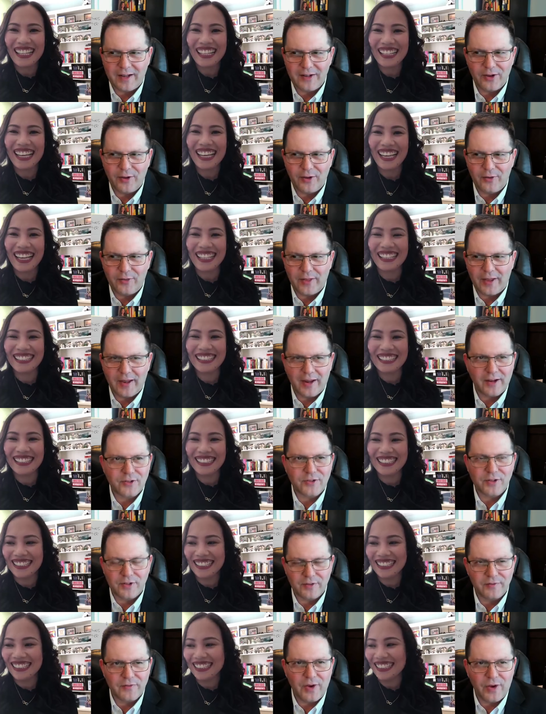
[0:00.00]
Speaker 1: I know yes. that?
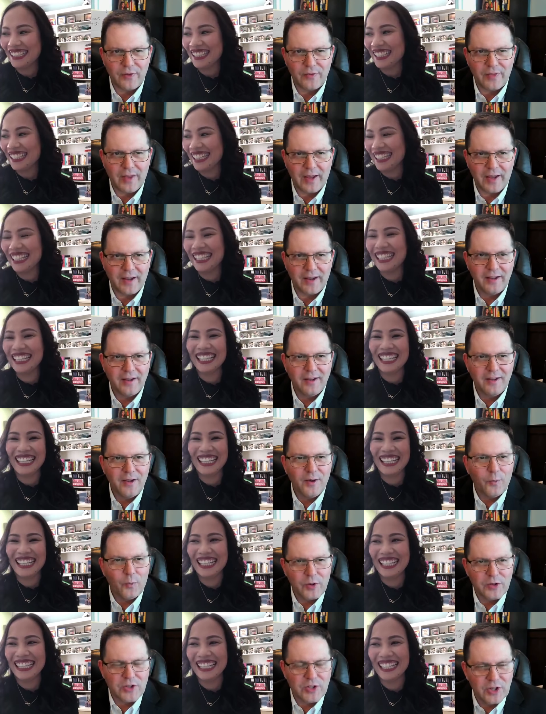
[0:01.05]
I should have known that.
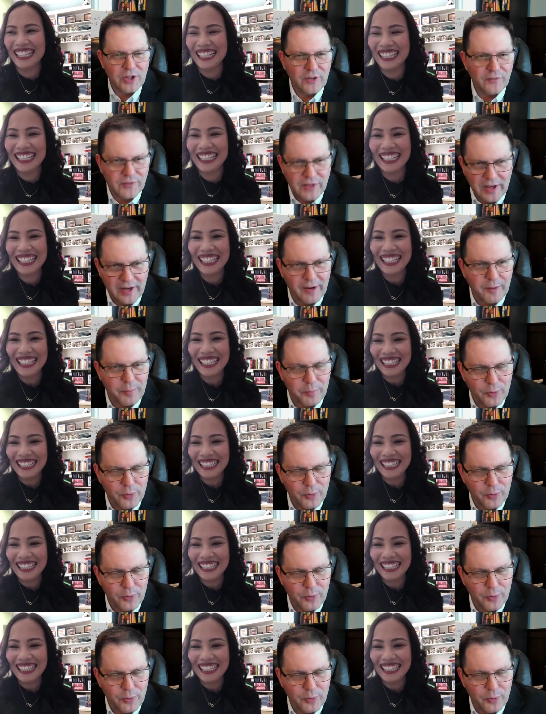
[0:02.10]
we should have done a